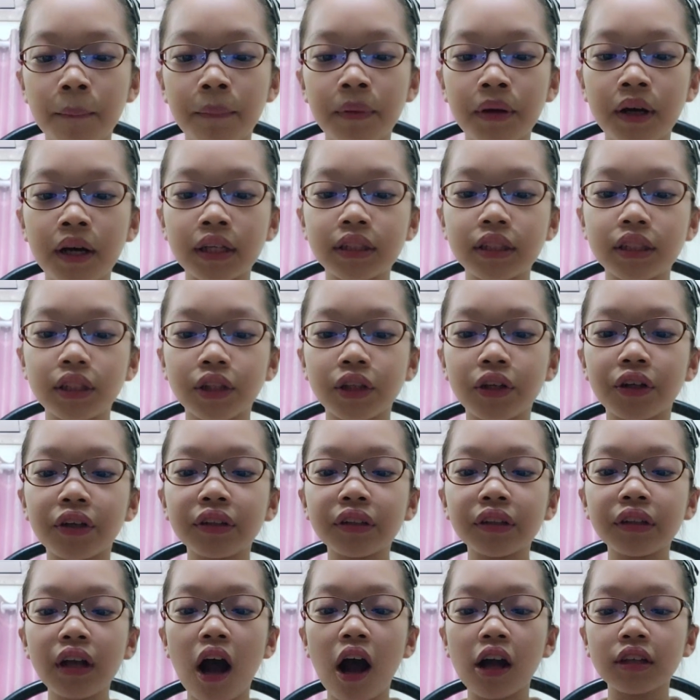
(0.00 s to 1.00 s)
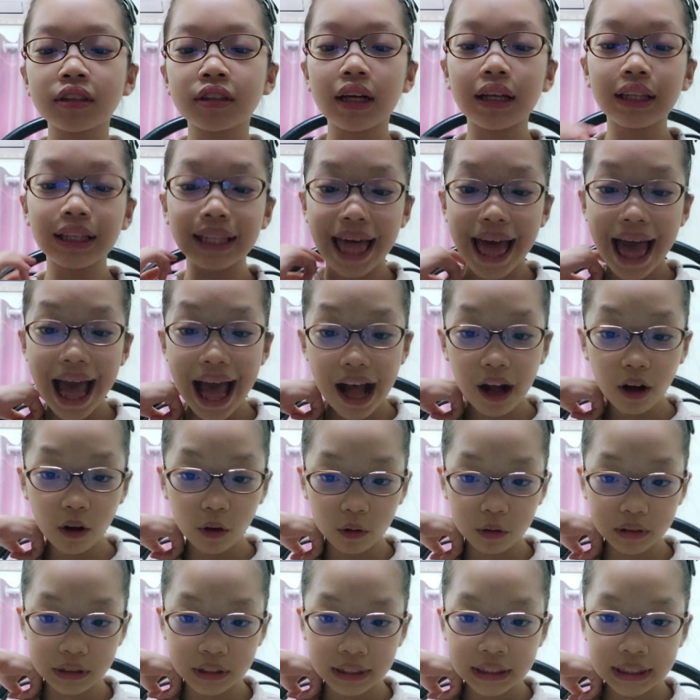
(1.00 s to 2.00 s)
"But you're not
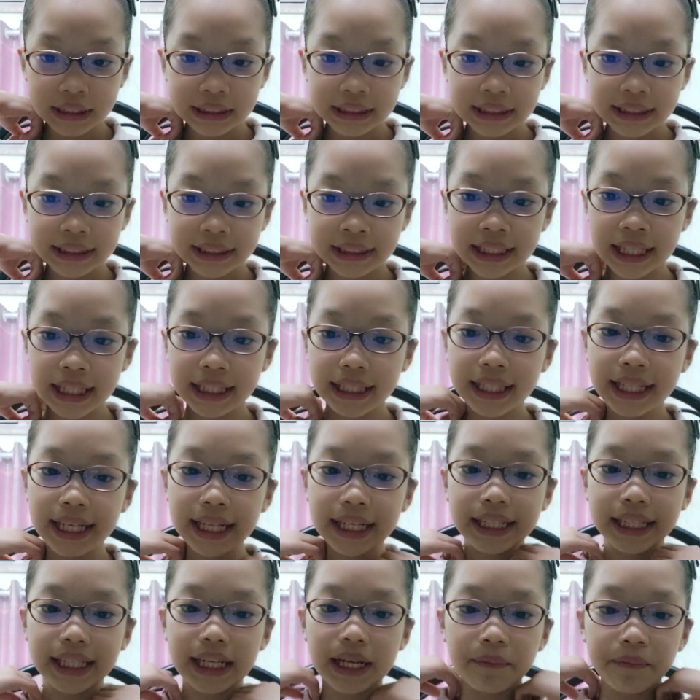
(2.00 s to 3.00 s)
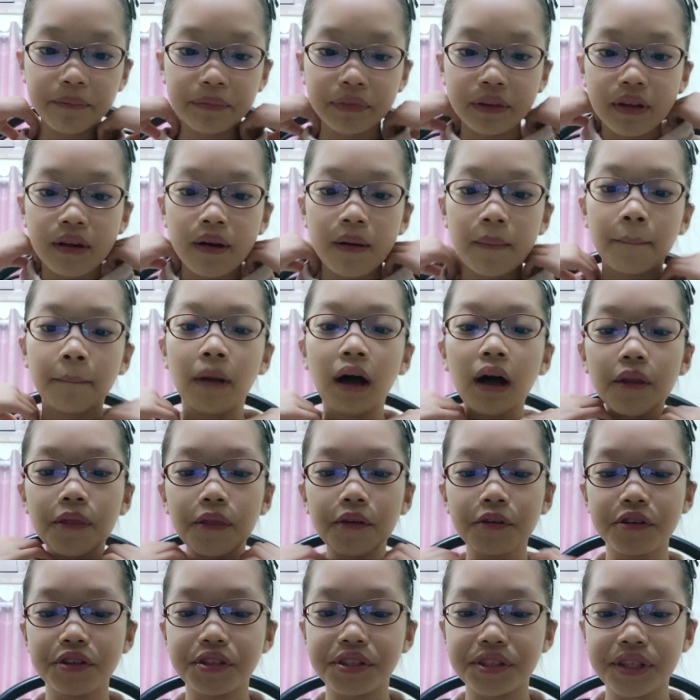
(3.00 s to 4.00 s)
allowed," said Gideon.
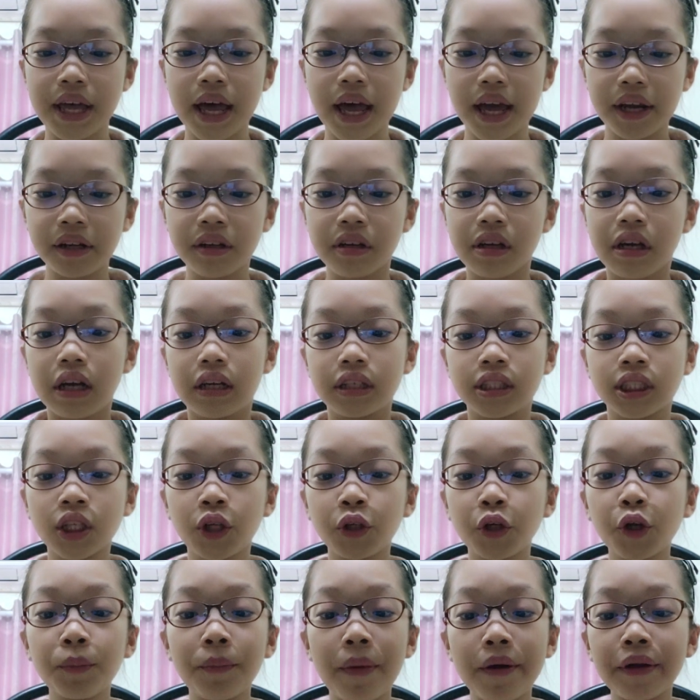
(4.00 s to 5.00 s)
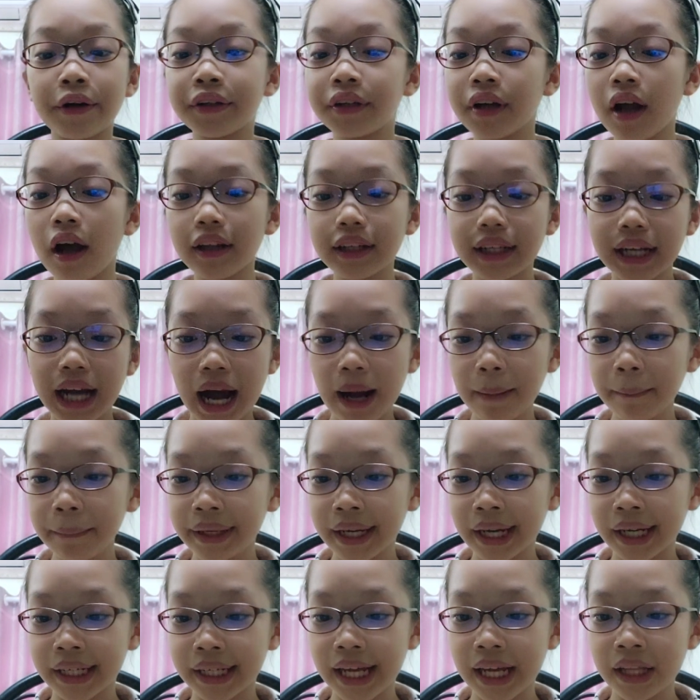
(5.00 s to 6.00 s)
"Mother said, so you better not
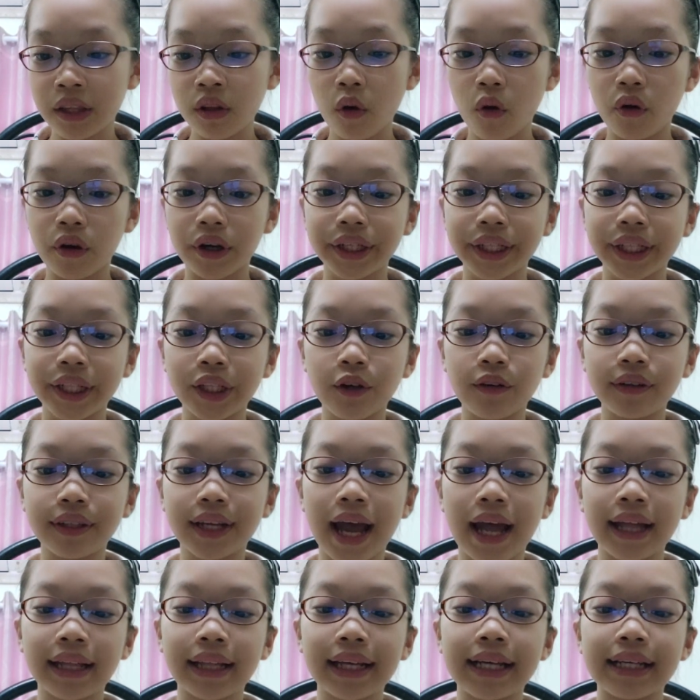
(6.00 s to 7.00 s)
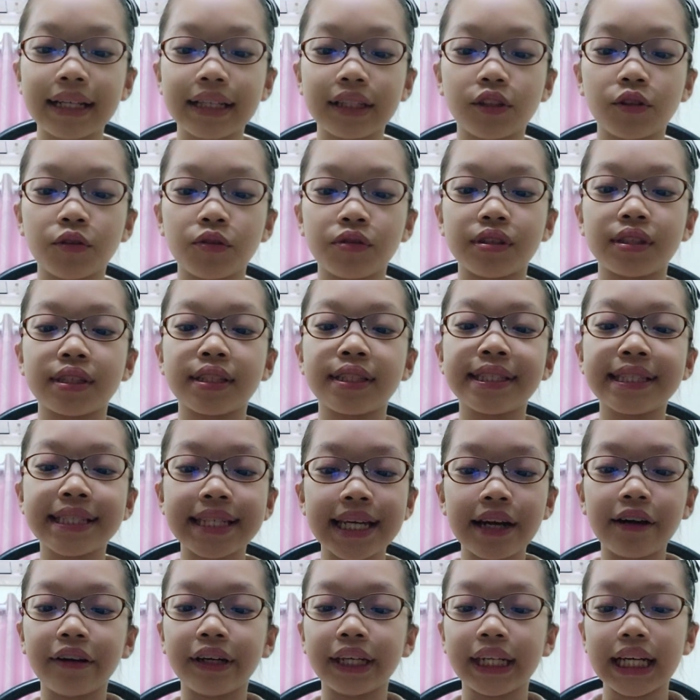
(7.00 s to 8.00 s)
come, Gideon, or you'll get into
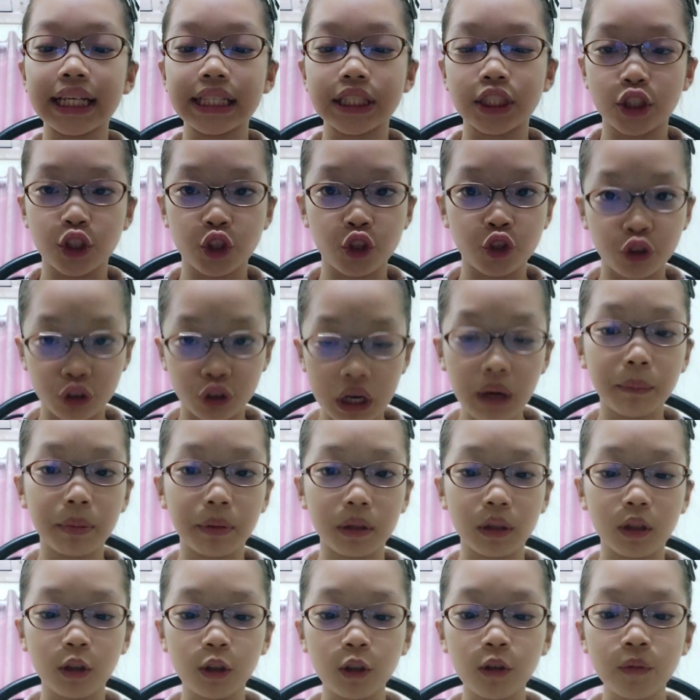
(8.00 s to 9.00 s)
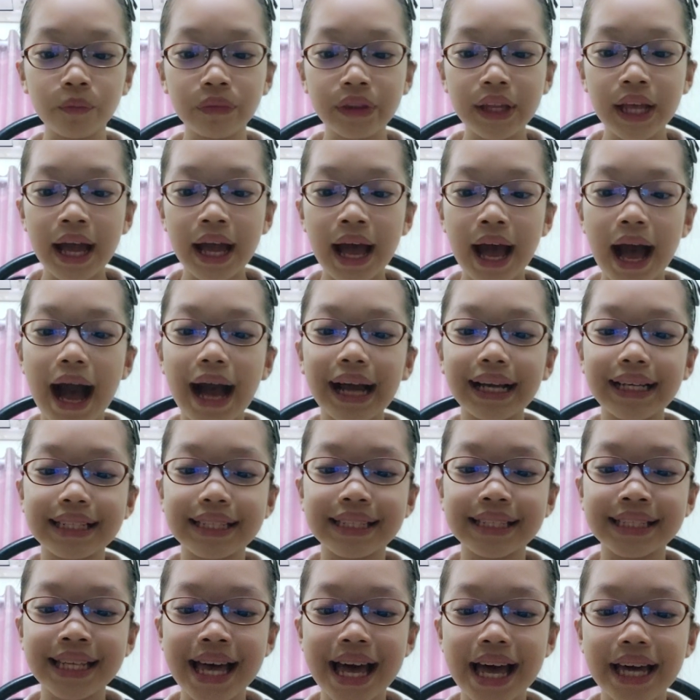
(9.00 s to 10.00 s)
serious trouble," I
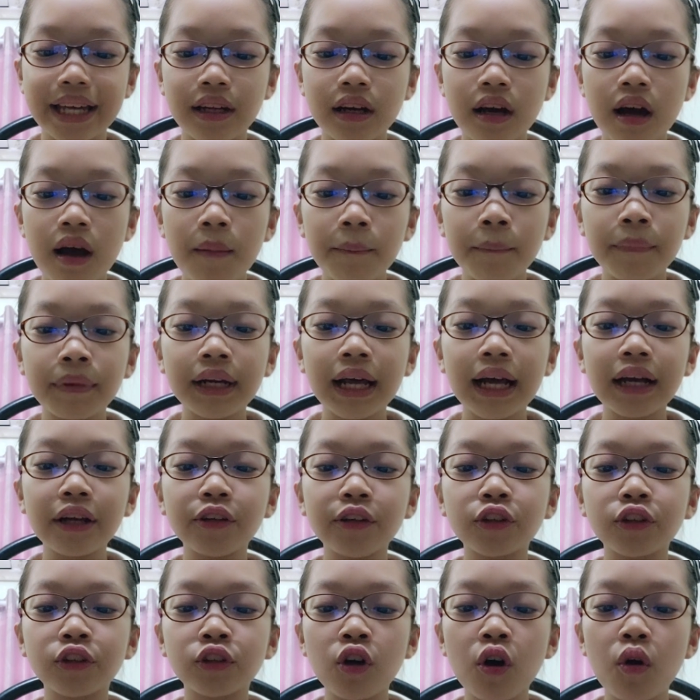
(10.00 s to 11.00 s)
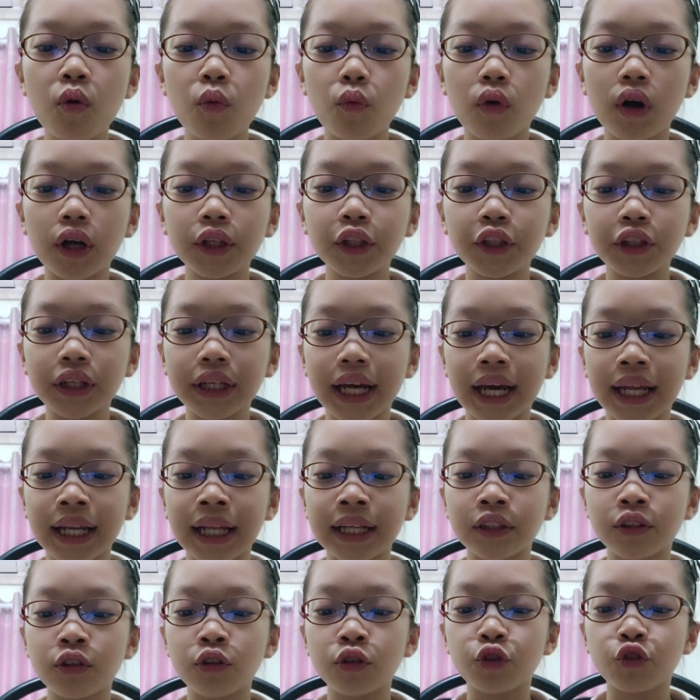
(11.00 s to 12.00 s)
said. "But I don't want you to get
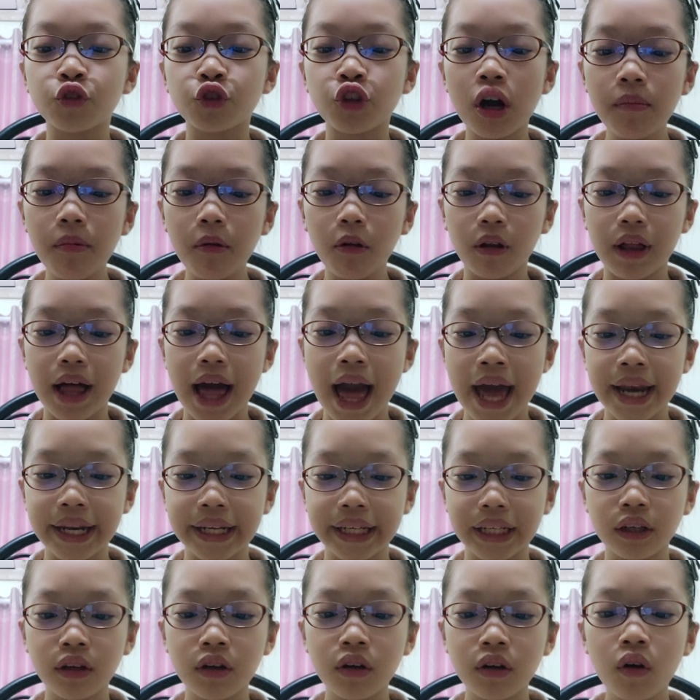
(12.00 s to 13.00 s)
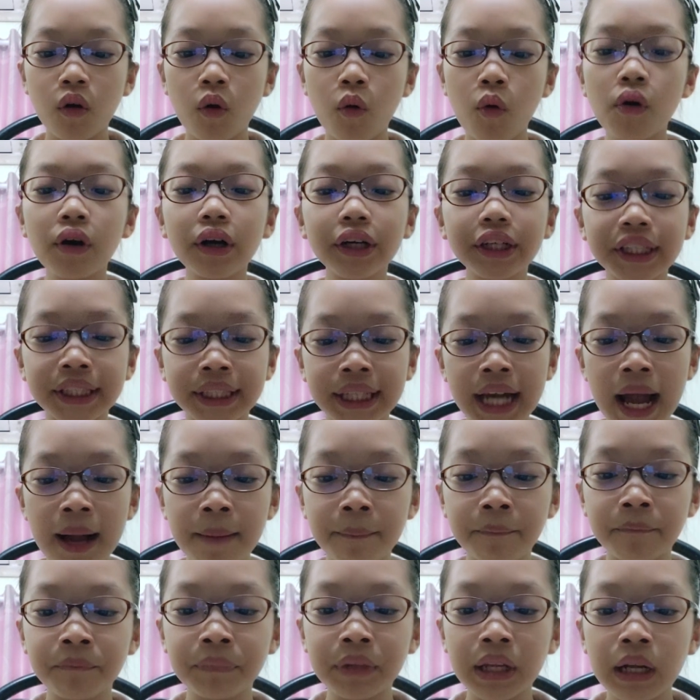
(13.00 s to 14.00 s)
into trouble, Hetty, or
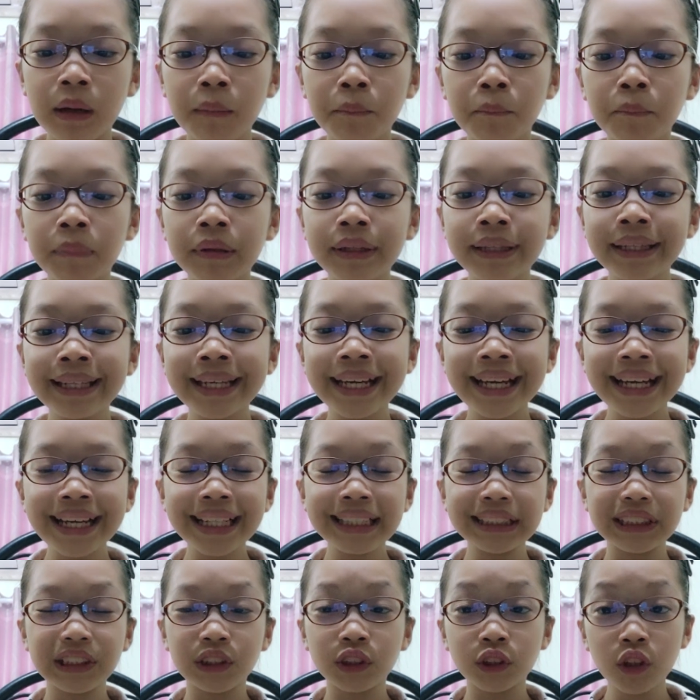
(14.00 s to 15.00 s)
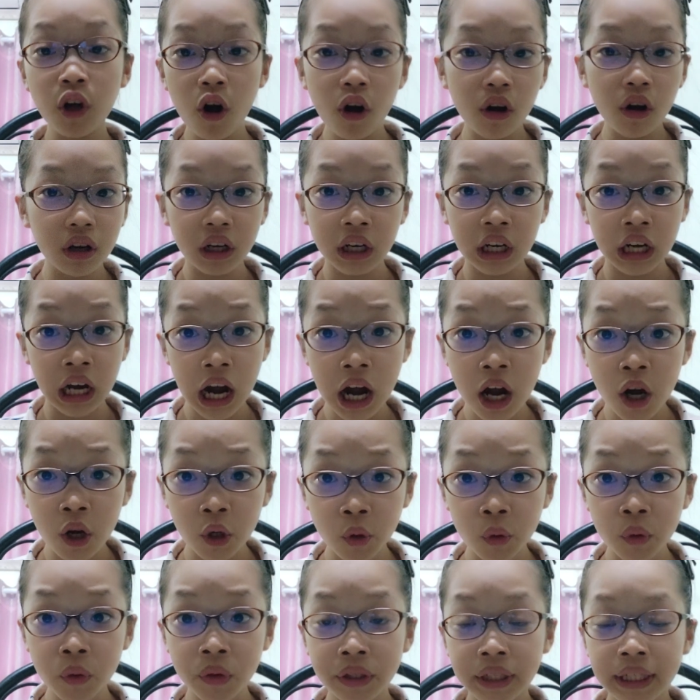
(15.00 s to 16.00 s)
Jem. Please don't
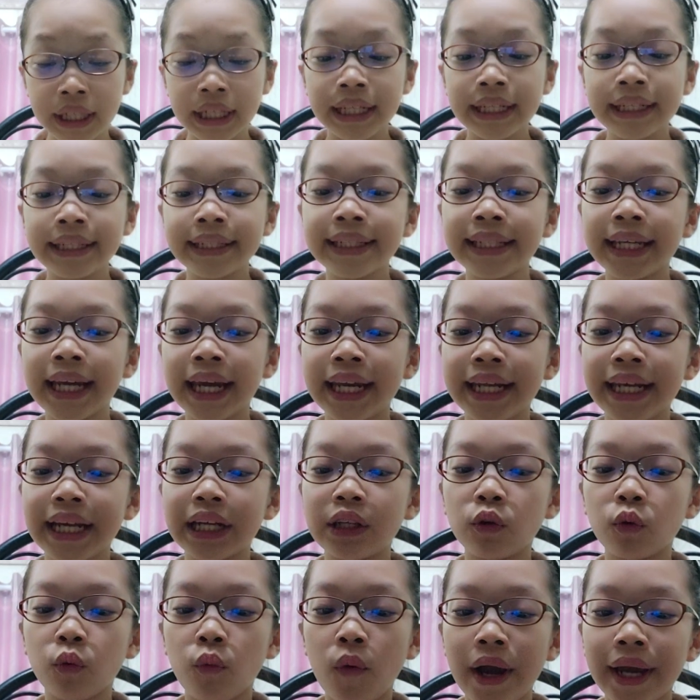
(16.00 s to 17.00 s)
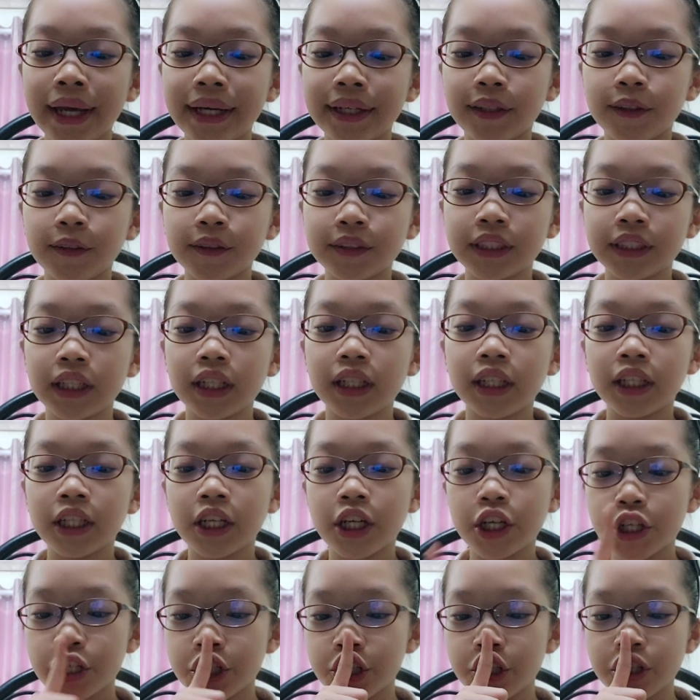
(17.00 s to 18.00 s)
go," Gideon wailed.
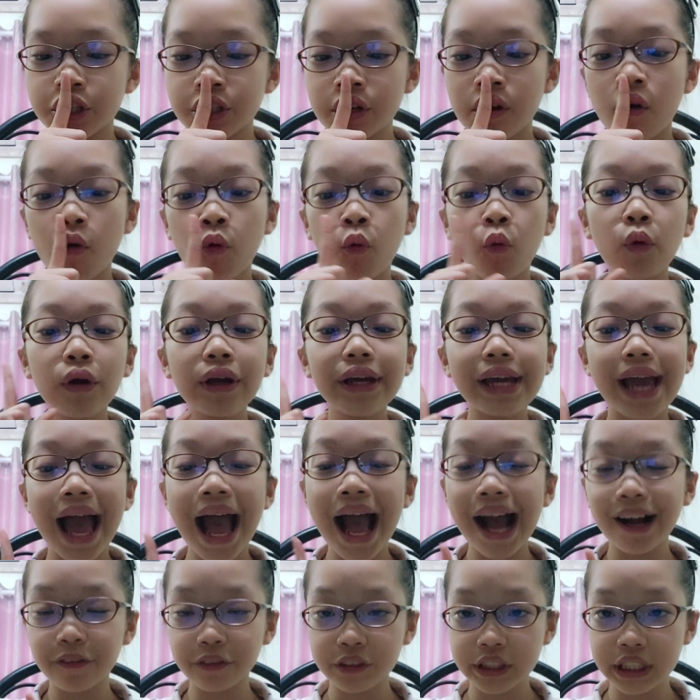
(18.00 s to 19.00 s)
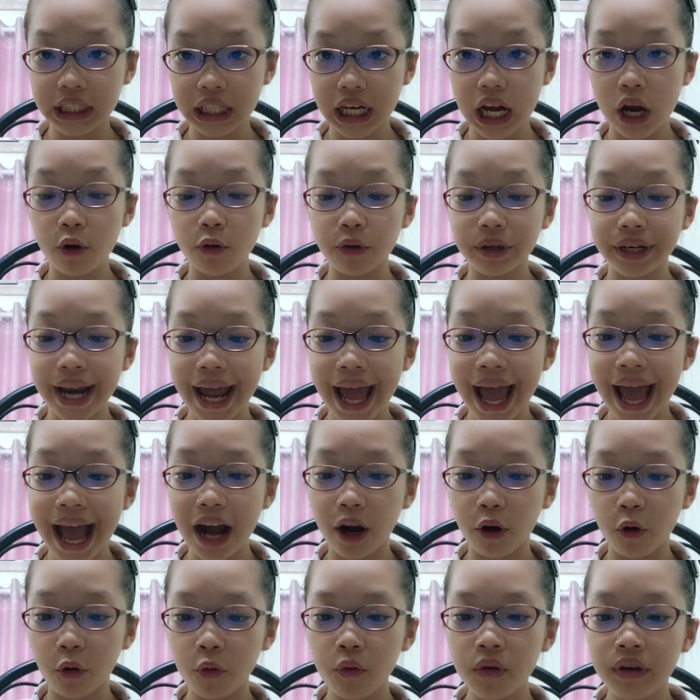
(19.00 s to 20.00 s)
"Shh, we have to go
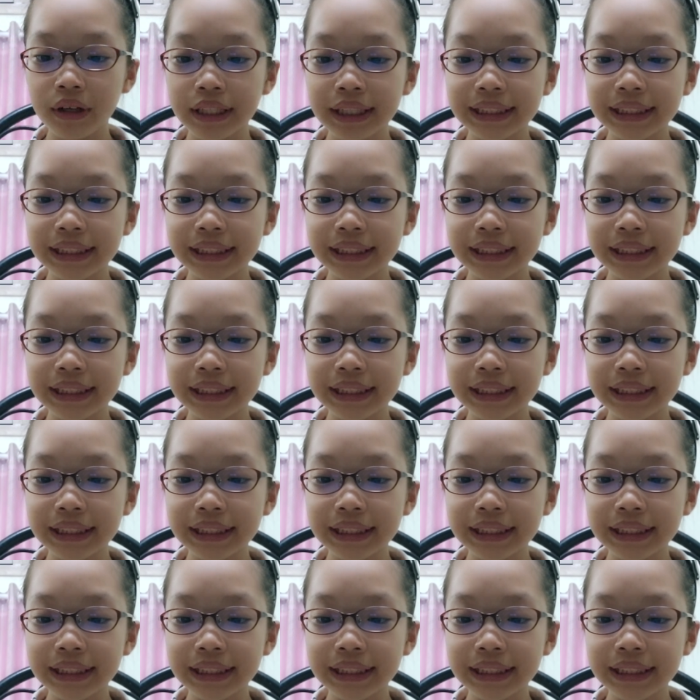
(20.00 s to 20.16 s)
now,"